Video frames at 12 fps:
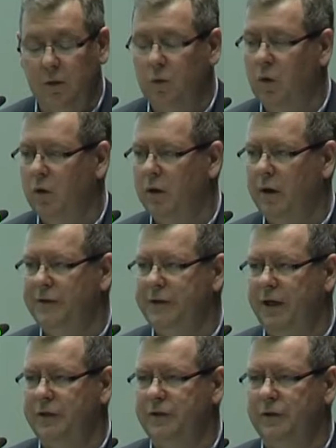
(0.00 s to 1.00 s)

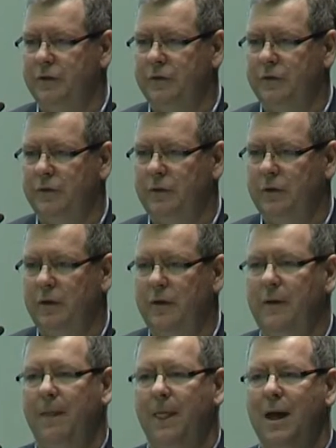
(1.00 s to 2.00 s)
organisations.
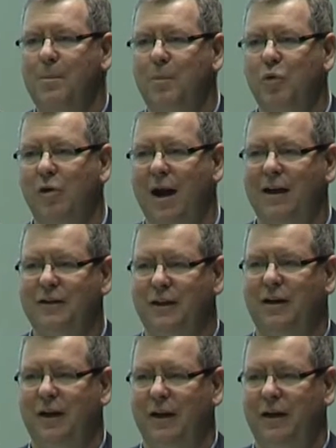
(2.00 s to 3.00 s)
And
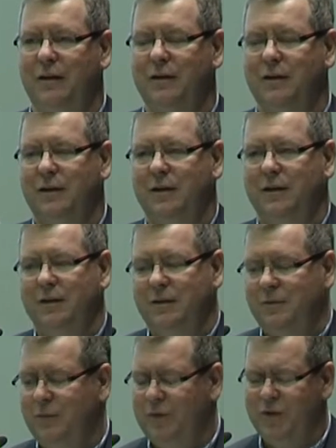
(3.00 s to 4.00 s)
practically,
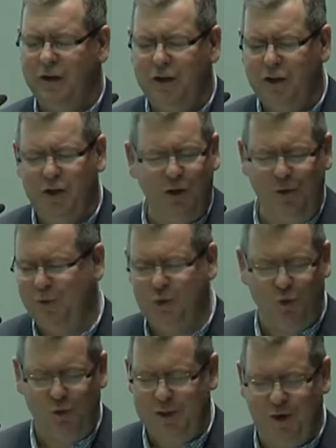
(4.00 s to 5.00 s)
we've done a huge
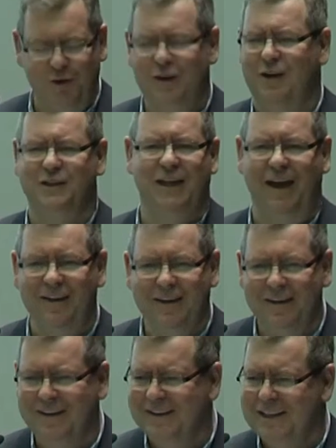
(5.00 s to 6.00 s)
audit on our tech,
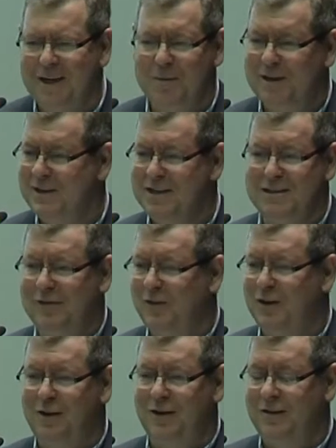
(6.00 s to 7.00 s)
and we are now
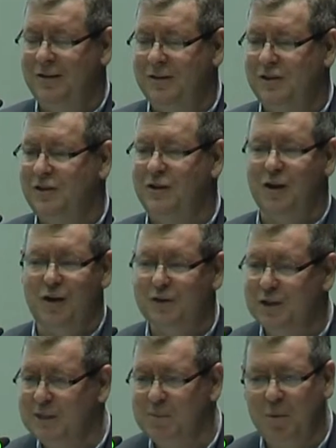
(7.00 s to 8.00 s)
giving our
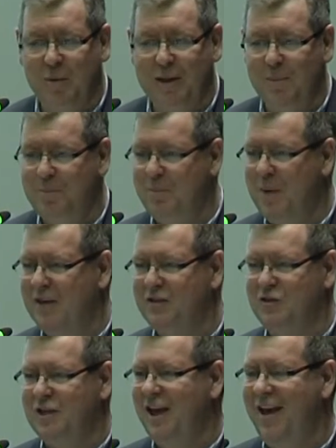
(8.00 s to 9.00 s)
starters probably the
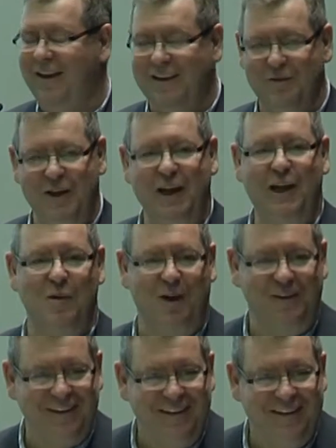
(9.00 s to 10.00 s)
best tech of anyone